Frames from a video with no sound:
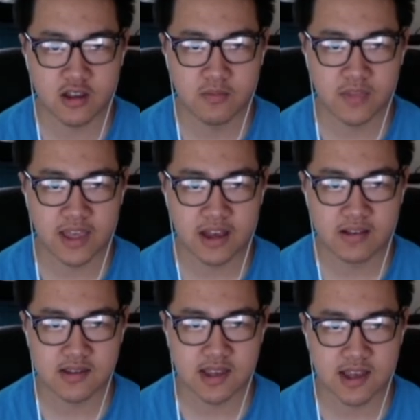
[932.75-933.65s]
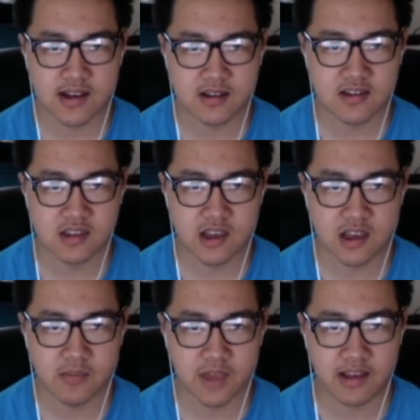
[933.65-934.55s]
meow sucks
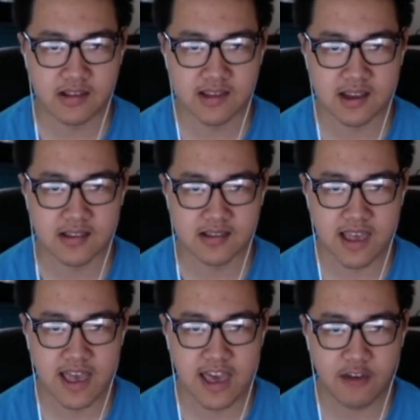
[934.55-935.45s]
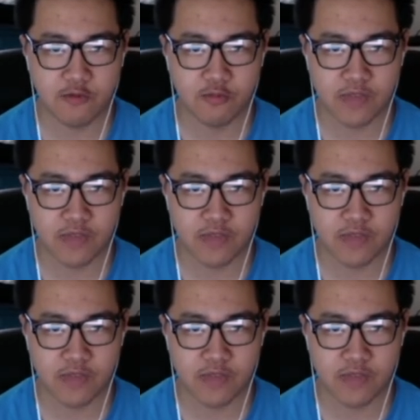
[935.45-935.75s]
F,